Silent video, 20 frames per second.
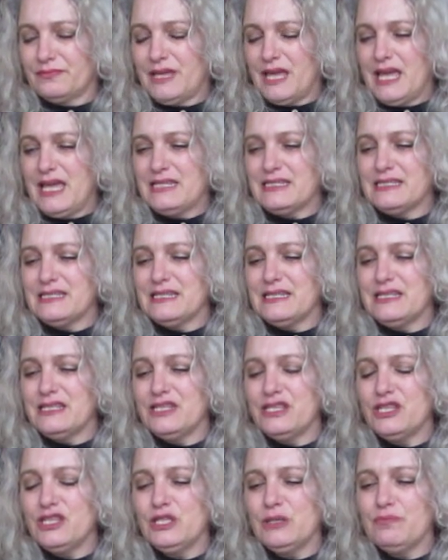it's in
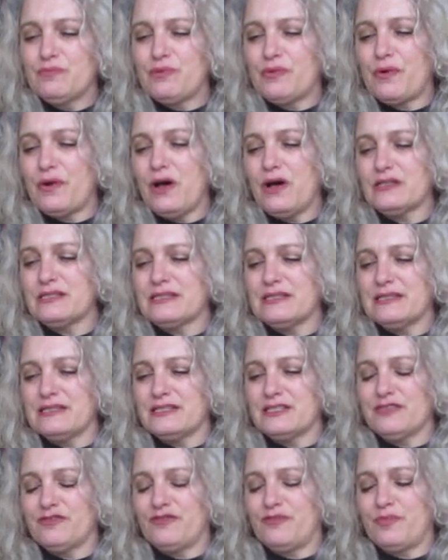the
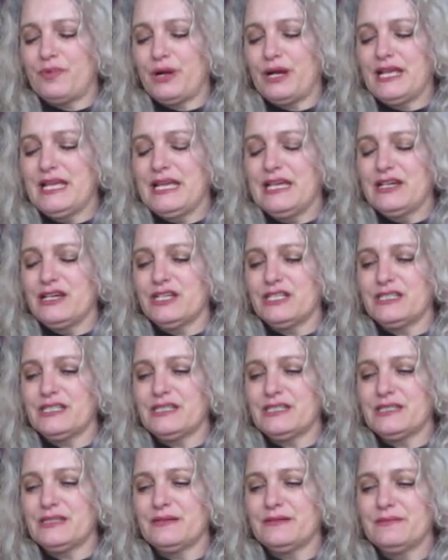process of bringing
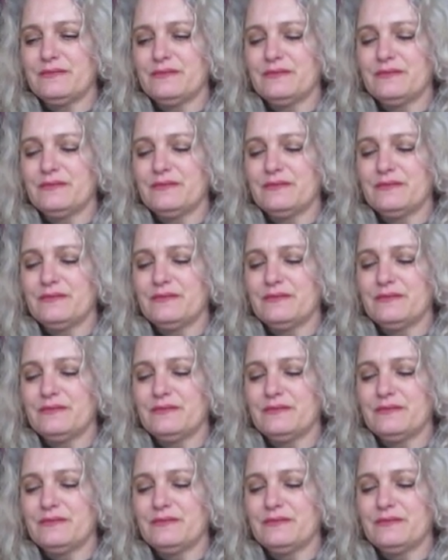us